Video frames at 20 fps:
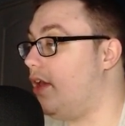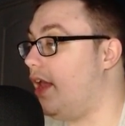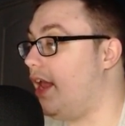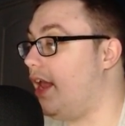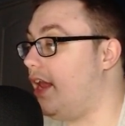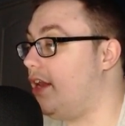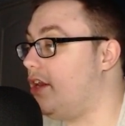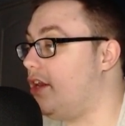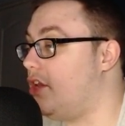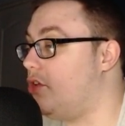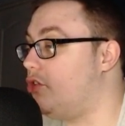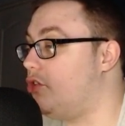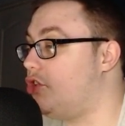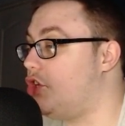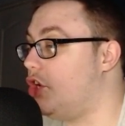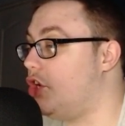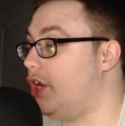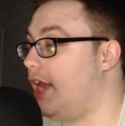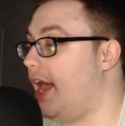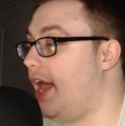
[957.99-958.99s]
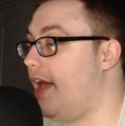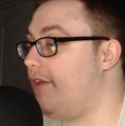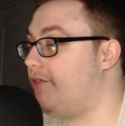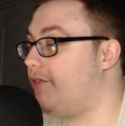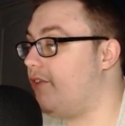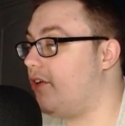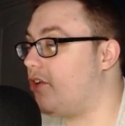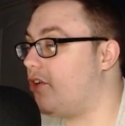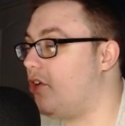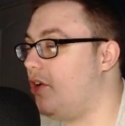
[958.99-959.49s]
And you should
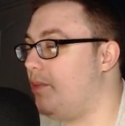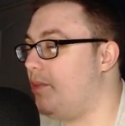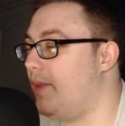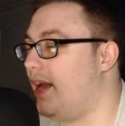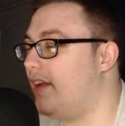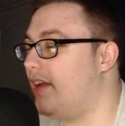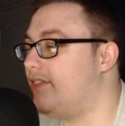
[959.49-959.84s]
have a good amount of